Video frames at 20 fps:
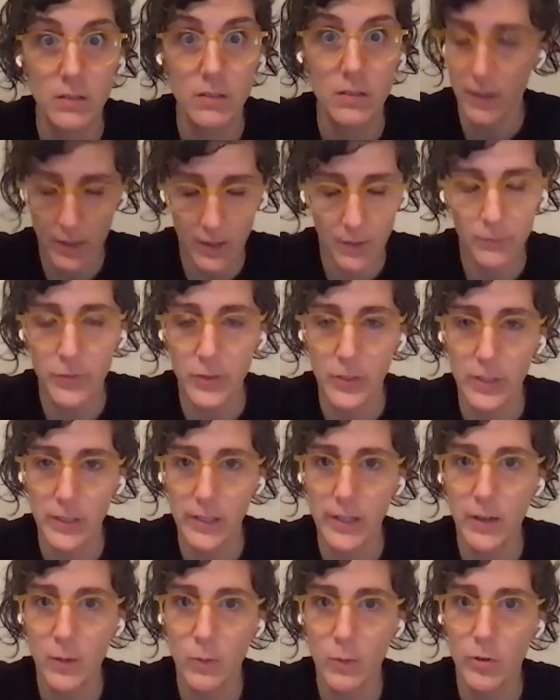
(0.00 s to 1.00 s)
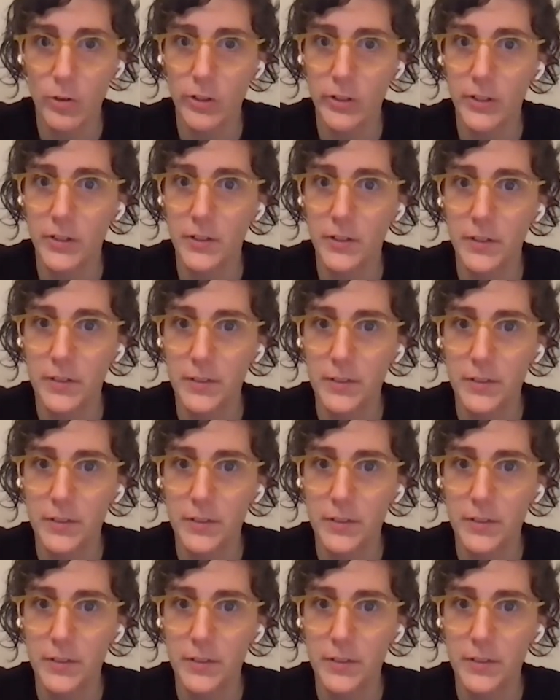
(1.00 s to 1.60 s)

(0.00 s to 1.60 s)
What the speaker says: I am feeling like a warrior.